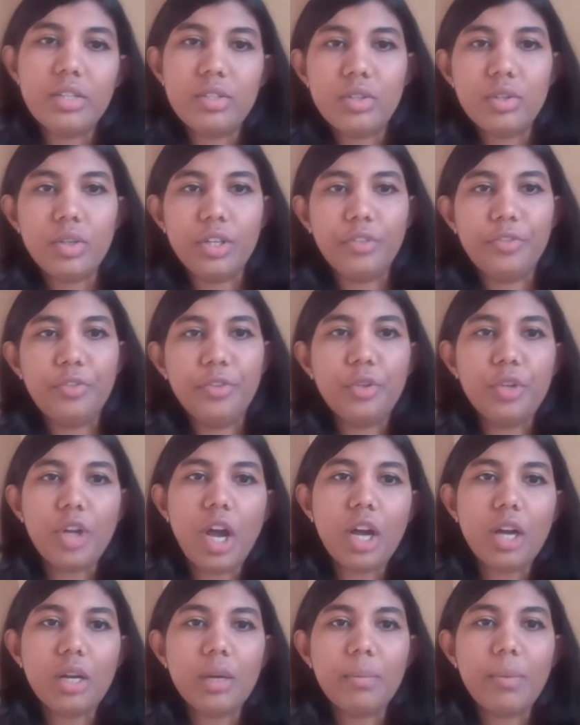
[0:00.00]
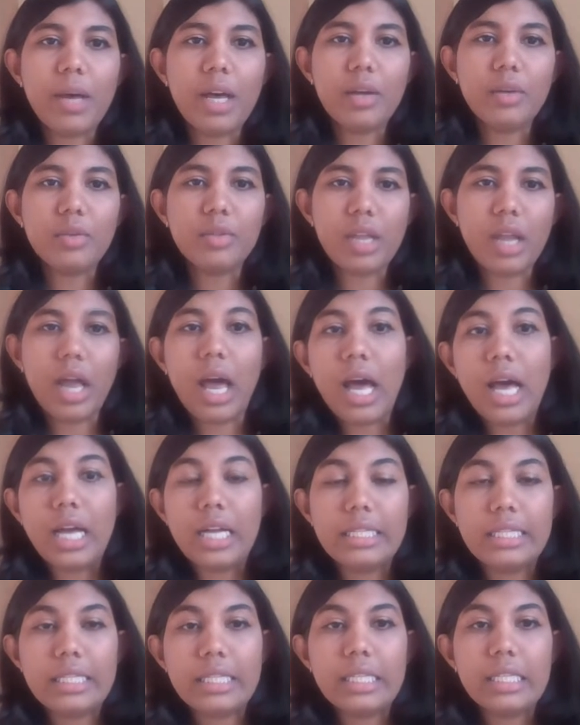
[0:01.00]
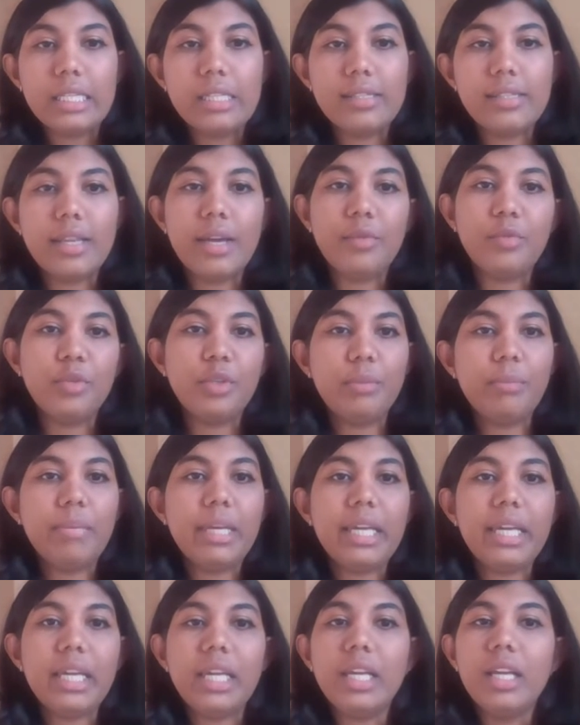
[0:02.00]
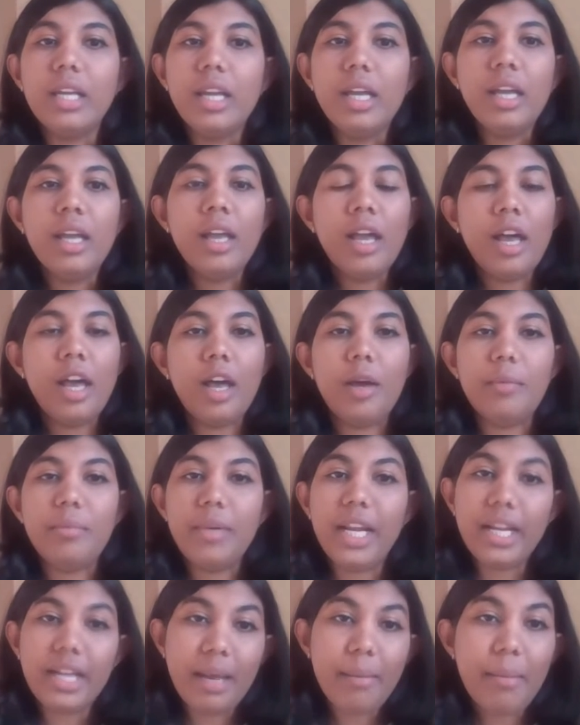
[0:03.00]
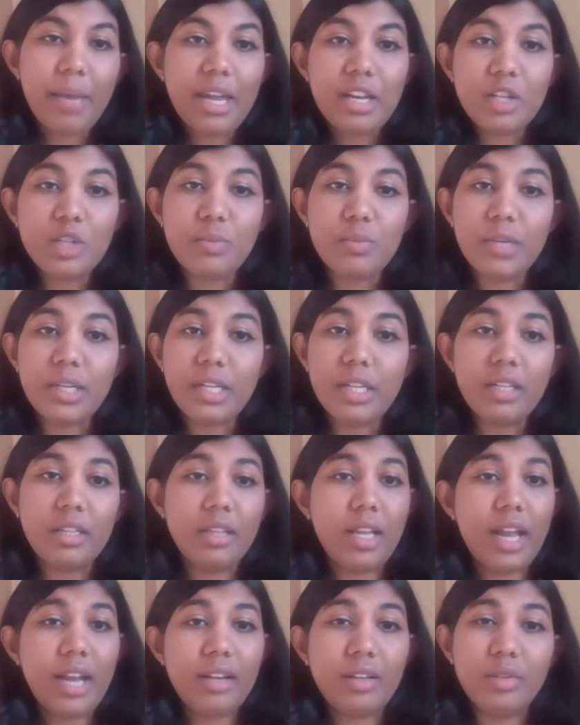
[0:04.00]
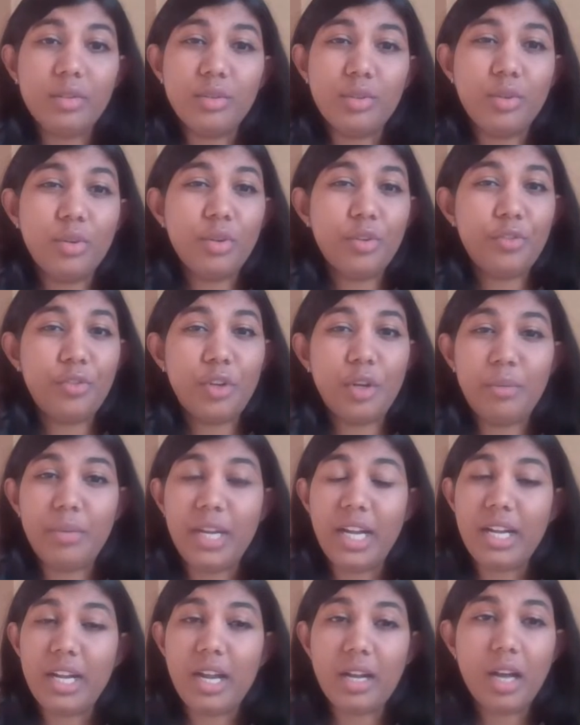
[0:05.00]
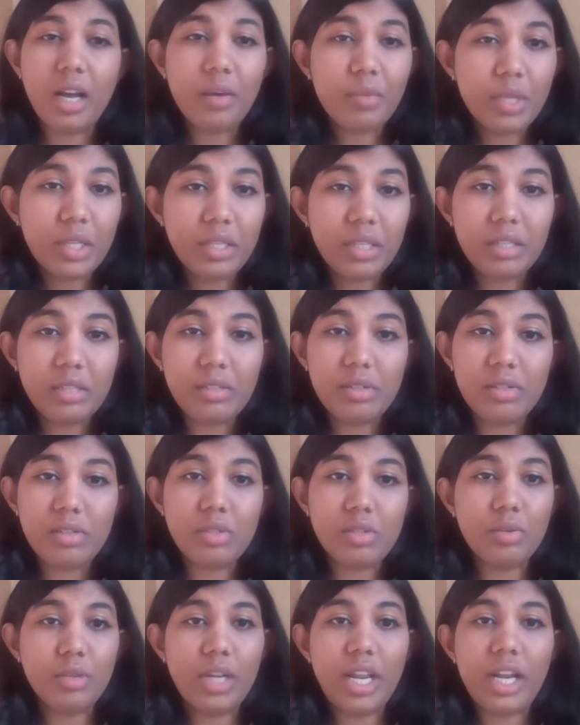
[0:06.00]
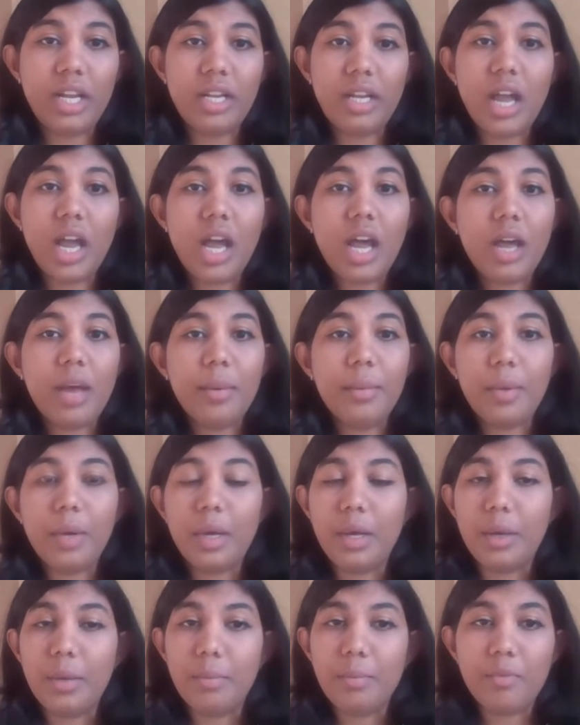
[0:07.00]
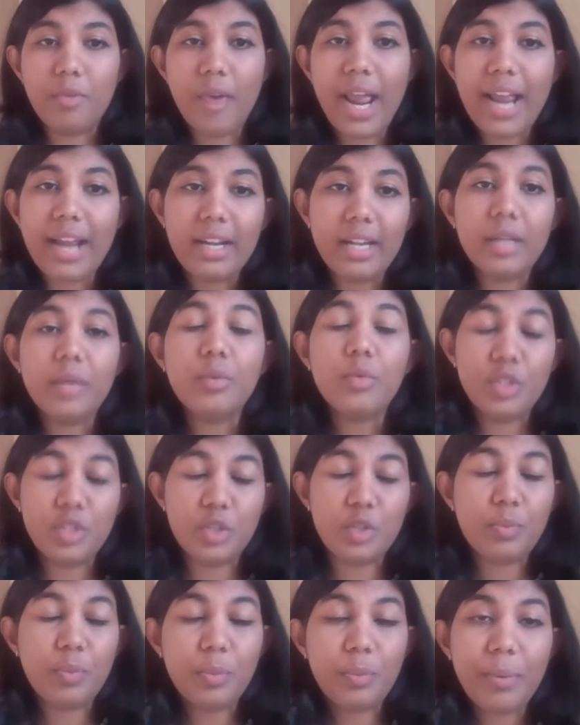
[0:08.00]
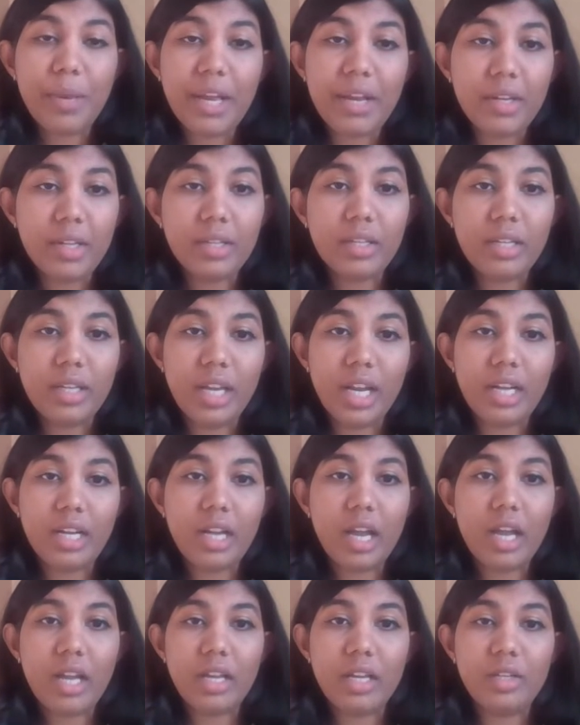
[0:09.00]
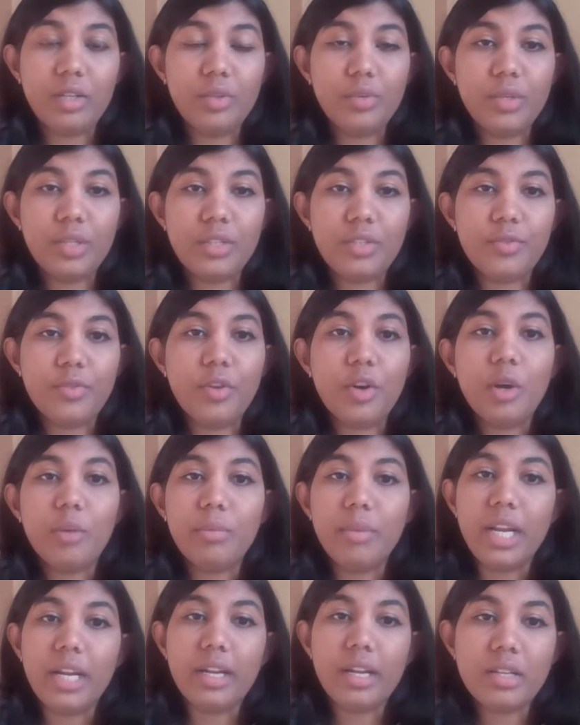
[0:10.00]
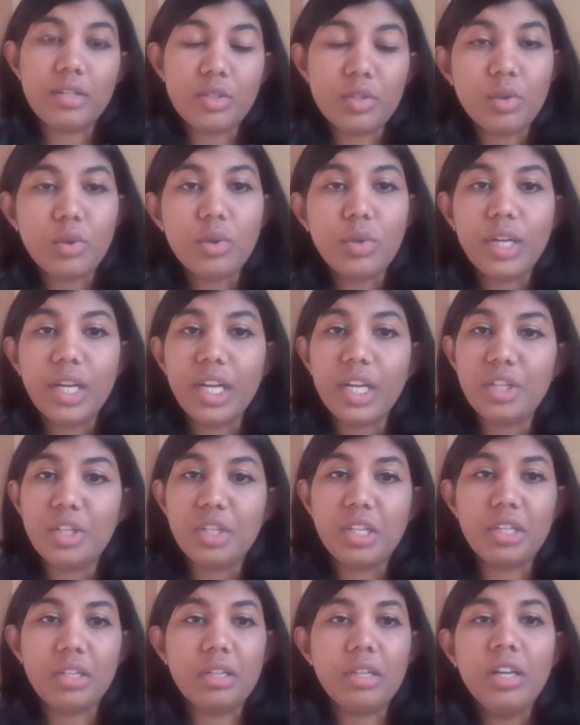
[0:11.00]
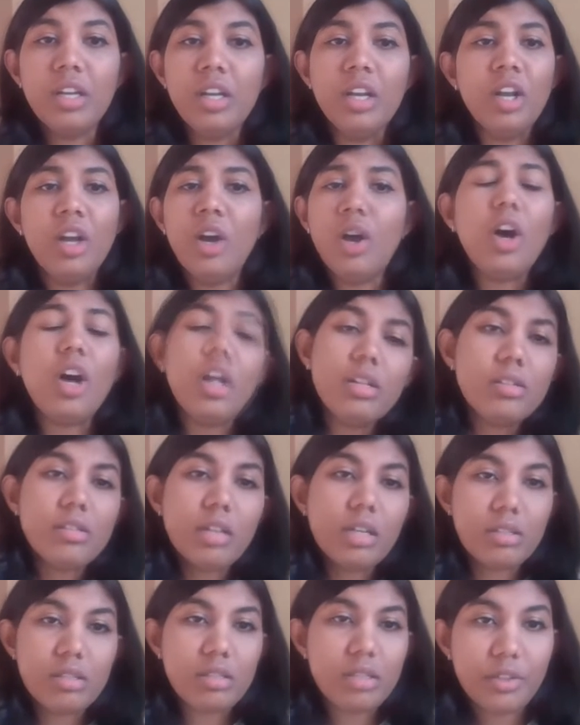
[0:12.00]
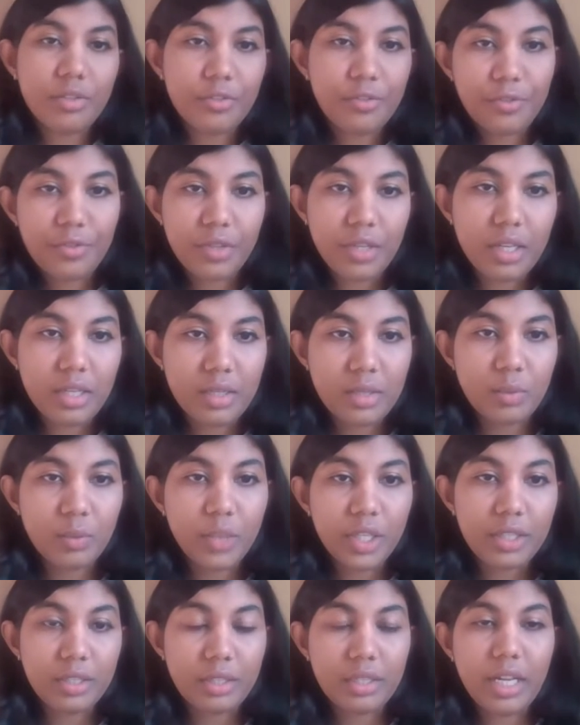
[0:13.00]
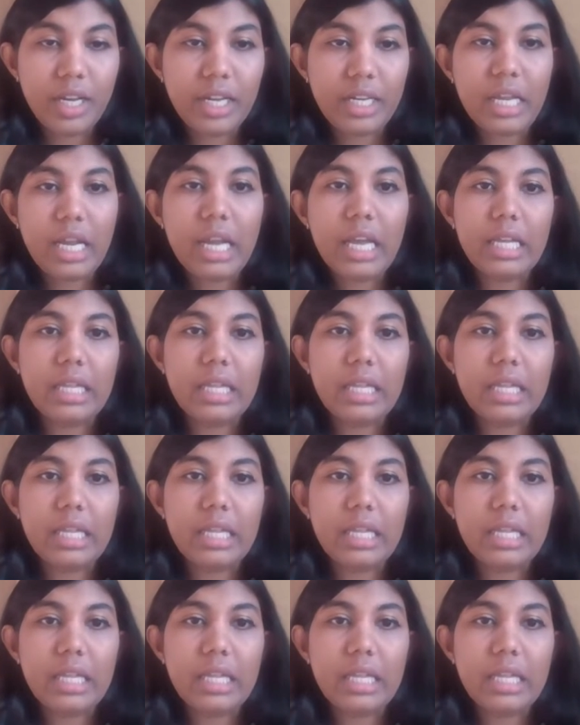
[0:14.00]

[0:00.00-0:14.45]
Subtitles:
So if you talk about hard skills, there would be data management, and that could go from data governance to data wrangling, which is preparing the data into its form, data storage, and all sorts of things with data.